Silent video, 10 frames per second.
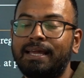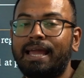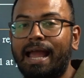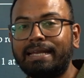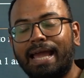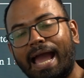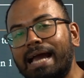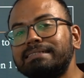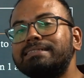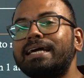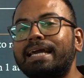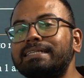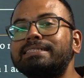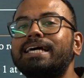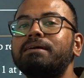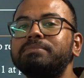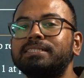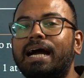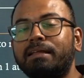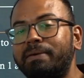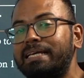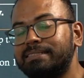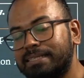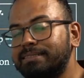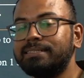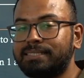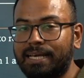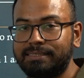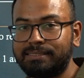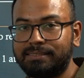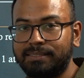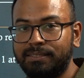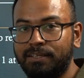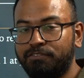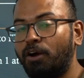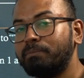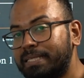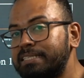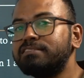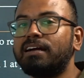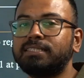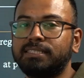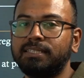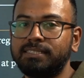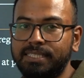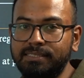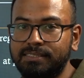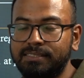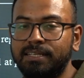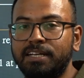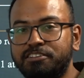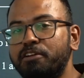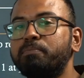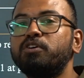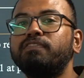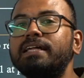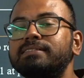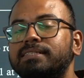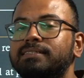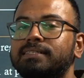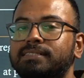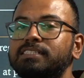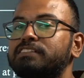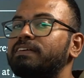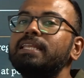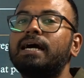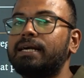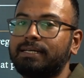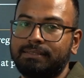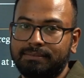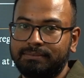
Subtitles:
And as the enzymes are being synthesized from these structural genes, tryptophan synthesis will occur.